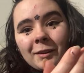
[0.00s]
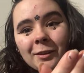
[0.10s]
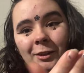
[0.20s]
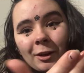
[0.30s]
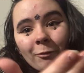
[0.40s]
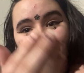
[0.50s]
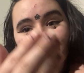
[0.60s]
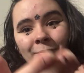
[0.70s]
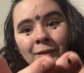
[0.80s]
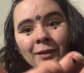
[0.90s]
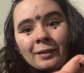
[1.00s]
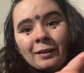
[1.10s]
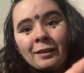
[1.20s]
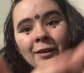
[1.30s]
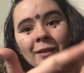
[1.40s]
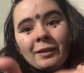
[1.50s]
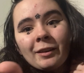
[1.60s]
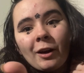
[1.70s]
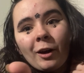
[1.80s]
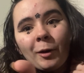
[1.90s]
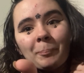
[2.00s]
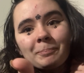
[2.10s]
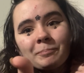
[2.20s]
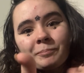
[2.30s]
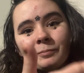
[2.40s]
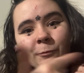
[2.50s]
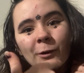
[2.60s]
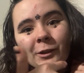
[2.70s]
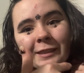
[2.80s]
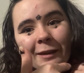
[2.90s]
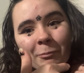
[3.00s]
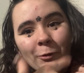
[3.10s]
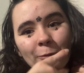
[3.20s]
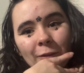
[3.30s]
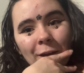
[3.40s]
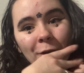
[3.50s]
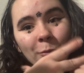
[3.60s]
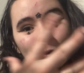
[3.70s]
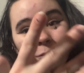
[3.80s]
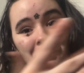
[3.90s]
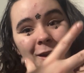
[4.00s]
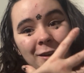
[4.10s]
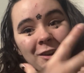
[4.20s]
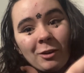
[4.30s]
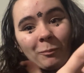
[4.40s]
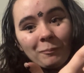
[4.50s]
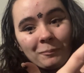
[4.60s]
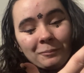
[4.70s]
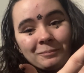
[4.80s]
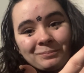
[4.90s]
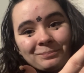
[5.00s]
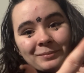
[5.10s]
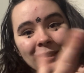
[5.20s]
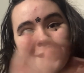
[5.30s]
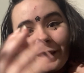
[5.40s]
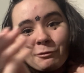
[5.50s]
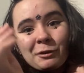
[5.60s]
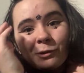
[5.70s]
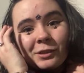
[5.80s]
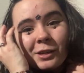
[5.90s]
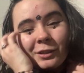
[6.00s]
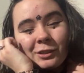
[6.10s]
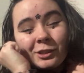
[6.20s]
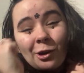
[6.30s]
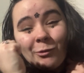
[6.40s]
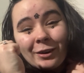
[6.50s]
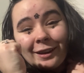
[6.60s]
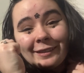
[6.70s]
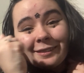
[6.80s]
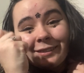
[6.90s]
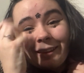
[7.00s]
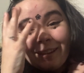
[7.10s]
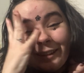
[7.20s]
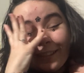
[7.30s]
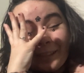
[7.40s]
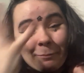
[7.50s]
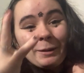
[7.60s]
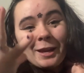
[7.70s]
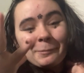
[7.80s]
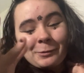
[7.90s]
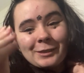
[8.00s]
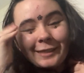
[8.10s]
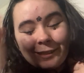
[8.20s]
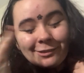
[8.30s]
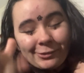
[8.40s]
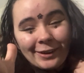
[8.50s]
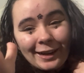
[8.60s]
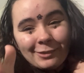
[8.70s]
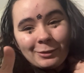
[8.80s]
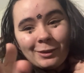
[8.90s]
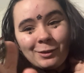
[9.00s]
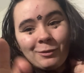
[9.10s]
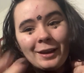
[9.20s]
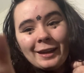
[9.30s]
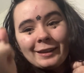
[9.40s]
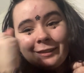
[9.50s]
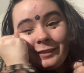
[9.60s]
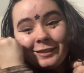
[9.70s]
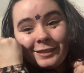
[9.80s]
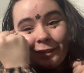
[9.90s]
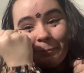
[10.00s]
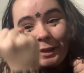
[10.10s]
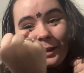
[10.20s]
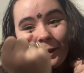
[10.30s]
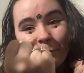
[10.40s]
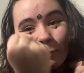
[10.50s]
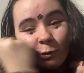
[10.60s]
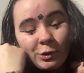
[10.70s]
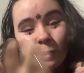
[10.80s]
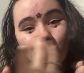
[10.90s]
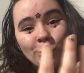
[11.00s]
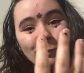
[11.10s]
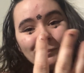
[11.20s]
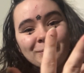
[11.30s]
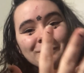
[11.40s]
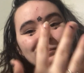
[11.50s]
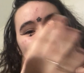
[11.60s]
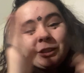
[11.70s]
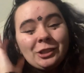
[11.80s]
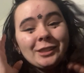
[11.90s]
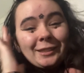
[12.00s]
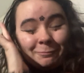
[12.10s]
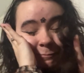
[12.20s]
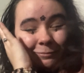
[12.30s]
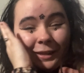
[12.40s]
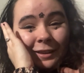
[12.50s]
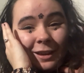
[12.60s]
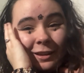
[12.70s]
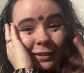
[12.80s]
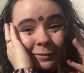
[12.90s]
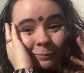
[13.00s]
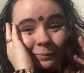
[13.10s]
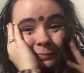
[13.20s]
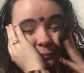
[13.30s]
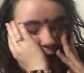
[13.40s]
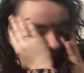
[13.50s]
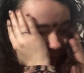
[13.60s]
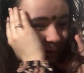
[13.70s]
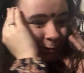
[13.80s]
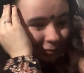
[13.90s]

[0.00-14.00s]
you know, um, for example, like with me and you, it feels so nice to be able to interact with you and to be able to just, I don't know,